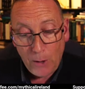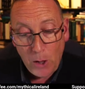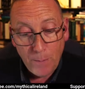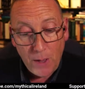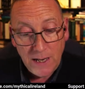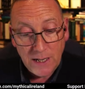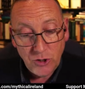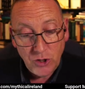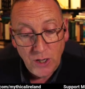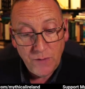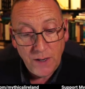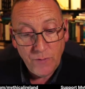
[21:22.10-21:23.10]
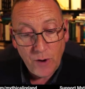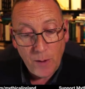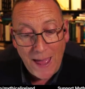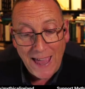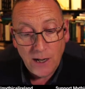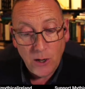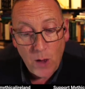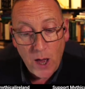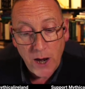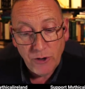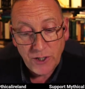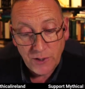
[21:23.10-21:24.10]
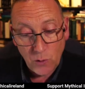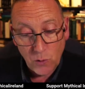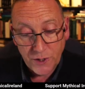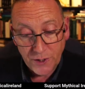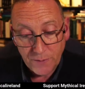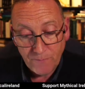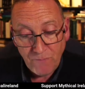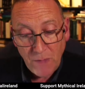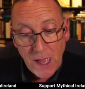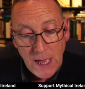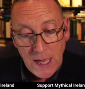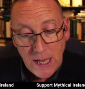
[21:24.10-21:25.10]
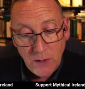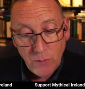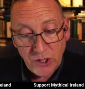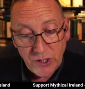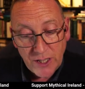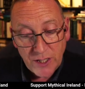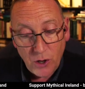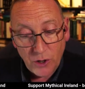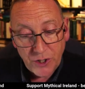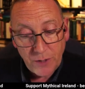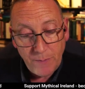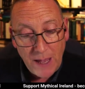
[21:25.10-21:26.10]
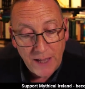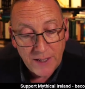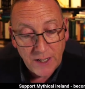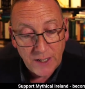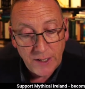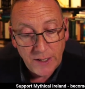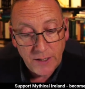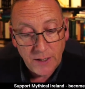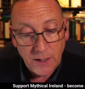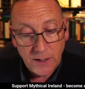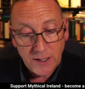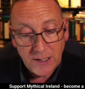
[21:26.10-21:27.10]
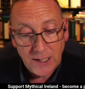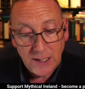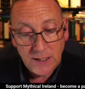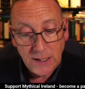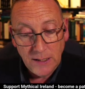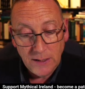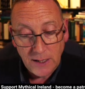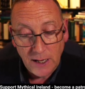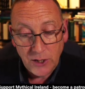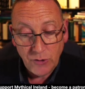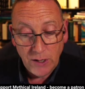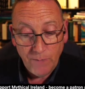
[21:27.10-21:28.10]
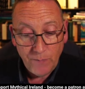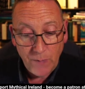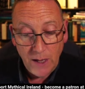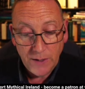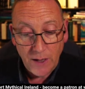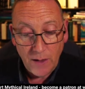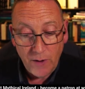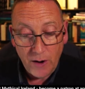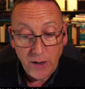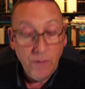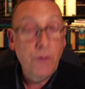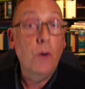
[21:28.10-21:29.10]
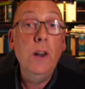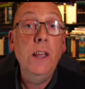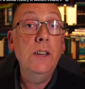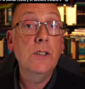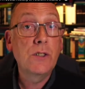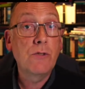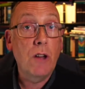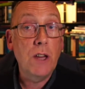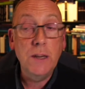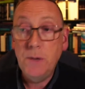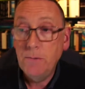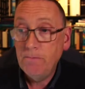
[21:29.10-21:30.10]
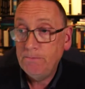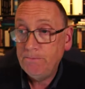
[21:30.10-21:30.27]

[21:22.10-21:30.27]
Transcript: compiled chiefly from Anglo Irish sources, in which this custom, as it existed in the 16th century, is very fully described.